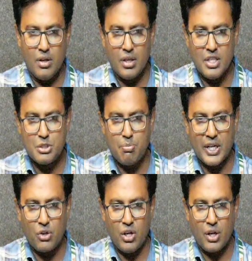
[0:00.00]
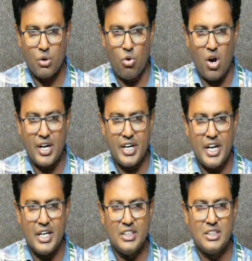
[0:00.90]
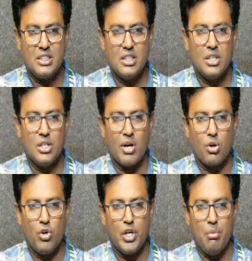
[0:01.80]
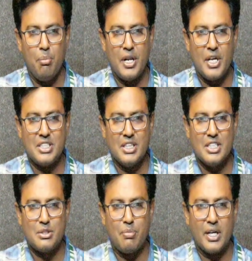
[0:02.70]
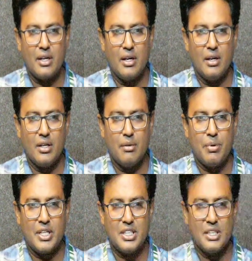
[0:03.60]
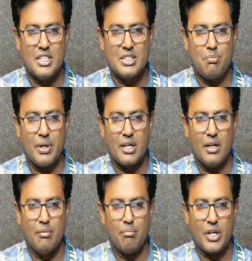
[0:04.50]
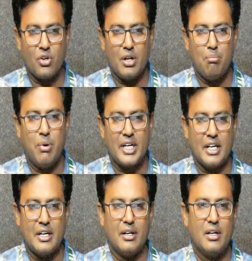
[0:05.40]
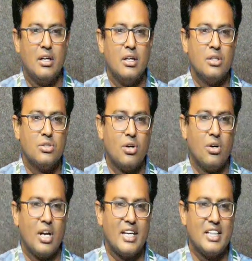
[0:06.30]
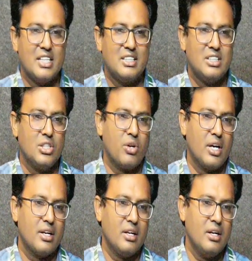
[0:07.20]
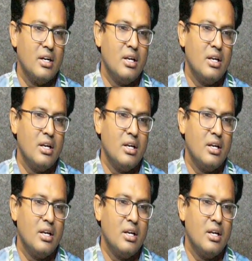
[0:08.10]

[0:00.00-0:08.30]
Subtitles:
in this particular coordinates you are going to be placing this particular button. So like this you can